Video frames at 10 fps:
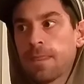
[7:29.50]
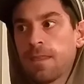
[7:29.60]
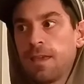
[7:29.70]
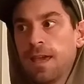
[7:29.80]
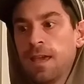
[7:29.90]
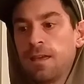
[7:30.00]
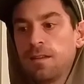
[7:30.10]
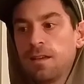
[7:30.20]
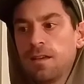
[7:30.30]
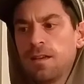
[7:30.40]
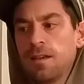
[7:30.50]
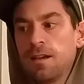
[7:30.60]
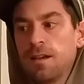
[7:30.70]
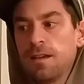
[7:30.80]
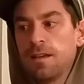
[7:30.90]
and
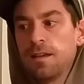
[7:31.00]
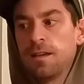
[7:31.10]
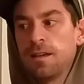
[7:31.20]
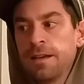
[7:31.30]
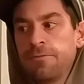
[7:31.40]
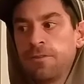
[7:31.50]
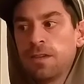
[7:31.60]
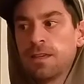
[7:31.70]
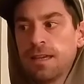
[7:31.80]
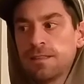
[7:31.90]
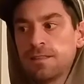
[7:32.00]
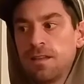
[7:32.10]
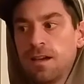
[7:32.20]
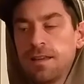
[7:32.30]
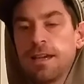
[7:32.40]
I feel like that's
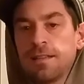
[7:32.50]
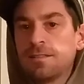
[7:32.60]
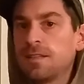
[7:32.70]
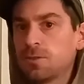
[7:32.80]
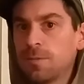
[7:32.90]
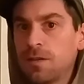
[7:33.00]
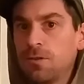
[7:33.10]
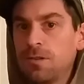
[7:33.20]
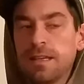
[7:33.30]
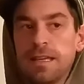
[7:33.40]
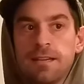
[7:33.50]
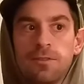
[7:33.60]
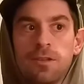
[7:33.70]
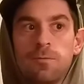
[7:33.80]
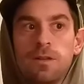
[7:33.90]
not, it's detrimental, and I feel
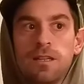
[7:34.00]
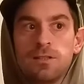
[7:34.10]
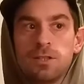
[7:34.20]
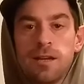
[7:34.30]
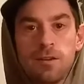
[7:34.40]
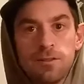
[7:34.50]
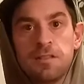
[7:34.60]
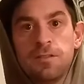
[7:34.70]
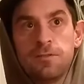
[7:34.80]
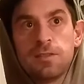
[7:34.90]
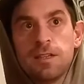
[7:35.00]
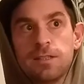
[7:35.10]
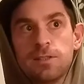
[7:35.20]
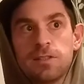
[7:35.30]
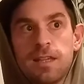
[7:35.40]
like we need to check ourselves and
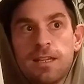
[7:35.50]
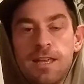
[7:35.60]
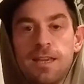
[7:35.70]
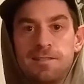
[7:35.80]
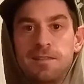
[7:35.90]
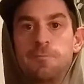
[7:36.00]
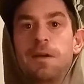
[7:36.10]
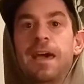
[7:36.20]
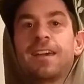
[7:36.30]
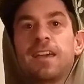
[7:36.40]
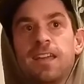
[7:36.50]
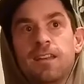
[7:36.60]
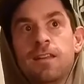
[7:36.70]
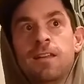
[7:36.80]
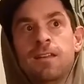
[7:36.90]
just like take a step back and
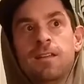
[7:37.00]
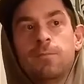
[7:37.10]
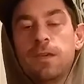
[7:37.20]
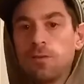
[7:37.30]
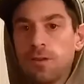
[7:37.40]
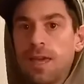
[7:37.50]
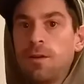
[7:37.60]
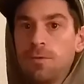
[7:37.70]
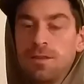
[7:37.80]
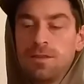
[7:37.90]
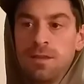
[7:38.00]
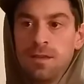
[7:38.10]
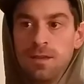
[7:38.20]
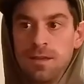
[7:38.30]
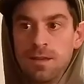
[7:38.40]
be okay with
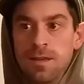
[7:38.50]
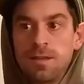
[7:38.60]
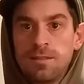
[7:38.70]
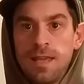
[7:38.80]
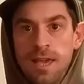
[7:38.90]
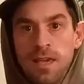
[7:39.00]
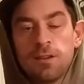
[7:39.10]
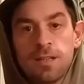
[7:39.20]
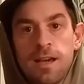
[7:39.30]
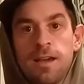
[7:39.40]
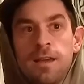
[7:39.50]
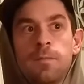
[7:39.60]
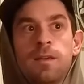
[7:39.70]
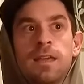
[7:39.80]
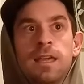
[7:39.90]
taking our time
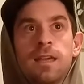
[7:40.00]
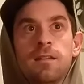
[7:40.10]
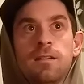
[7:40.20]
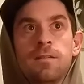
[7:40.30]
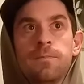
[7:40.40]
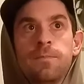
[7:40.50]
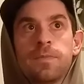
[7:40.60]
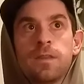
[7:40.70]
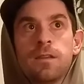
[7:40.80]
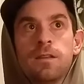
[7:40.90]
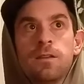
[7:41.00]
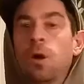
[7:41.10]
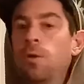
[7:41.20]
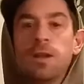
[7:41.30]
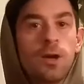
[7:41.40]
and no
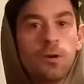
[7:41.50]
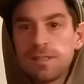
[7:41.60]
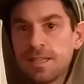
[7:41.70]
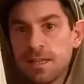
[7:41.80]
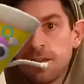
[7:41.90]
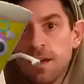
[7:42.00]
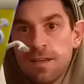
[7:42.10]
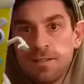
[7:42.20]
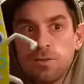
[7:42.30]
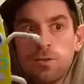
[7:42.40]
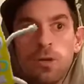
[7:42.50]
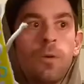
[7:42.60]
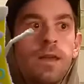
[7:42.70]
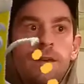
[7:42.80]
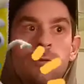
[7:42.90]
one noticing us or
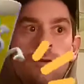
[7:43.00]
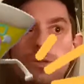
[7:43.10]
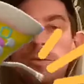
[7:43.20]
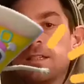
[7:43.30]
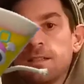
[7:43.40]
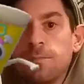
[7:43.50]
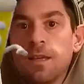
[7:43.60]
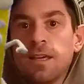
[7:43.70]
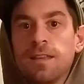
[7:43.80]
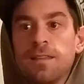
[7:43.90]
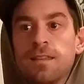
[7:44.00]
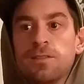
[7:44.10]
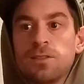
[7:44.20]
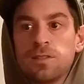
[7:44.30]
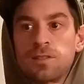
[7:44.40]
knowing that we're doing something, and then
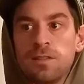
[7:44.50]
just